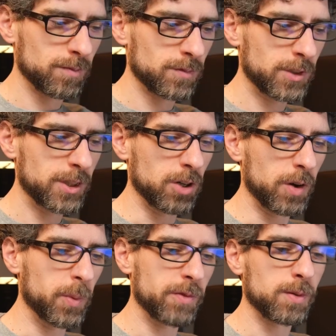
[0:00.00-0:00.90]

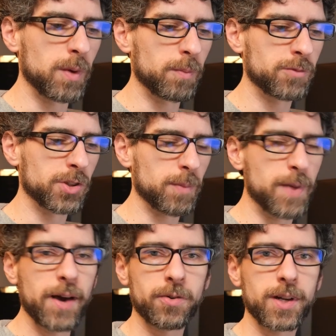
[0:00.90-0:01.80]
it went from just a
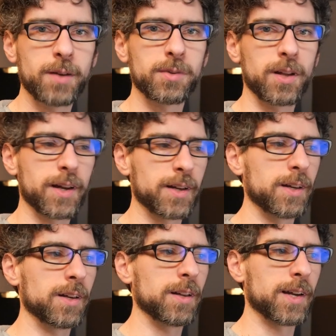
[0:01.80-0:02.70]
battle game to like
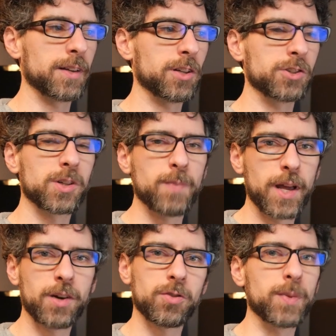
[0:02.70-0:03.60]
a dungeon
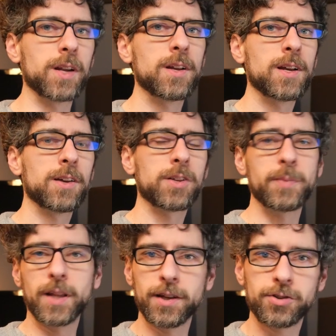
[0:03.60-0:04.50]
management
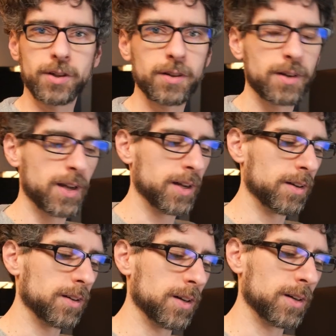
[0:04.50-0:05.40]
simulation,
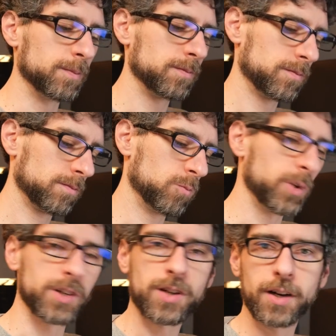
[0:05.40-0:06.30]
and we
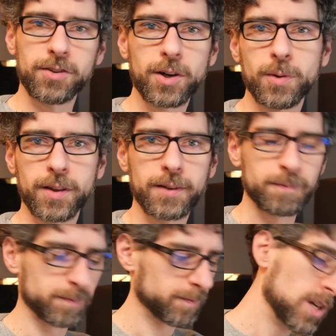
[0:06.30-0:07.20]
just kind of stuck with it.
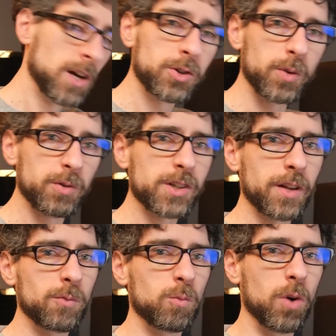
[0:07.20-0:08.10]
So it
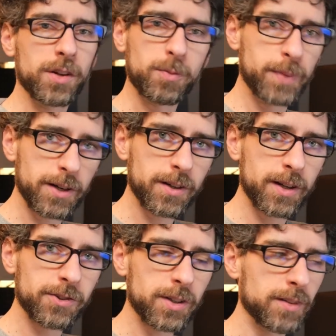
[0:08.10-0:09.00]
originally was Beer
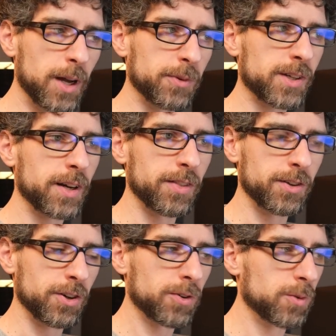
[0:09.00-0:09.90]
Dungeon. That was kind of the
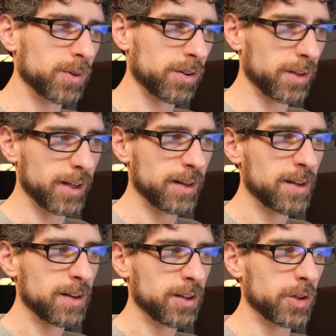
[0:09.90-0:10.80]
joke, was that
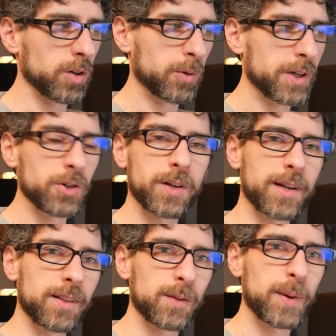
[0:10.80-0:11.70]
the only way you could
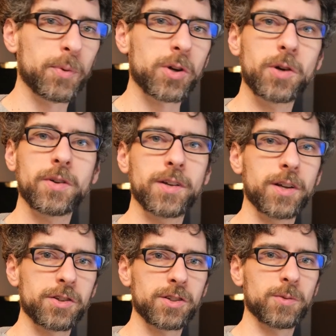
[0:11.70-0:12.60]
get these people to go into the
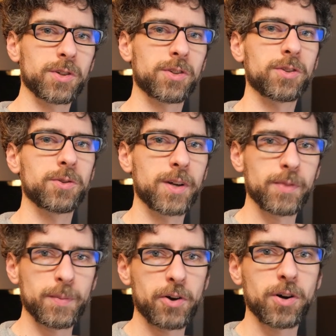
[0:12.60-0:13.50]
dungeon was to give
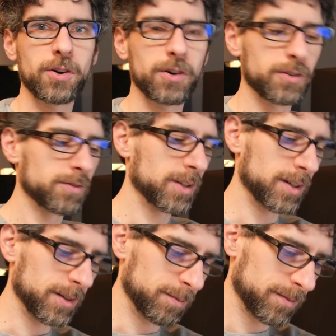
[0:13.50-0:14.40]
them alcohol
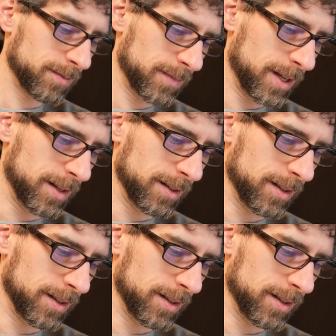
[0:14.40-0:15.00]
and